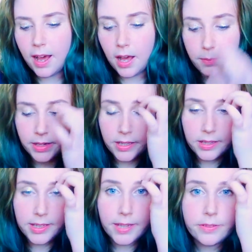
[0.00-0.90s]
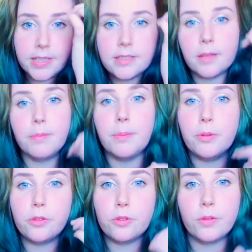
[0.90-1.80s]
Um, another thing I've seen some
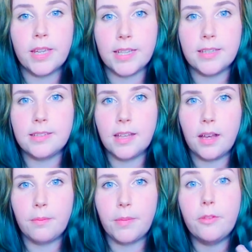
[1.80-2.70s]
people do is um,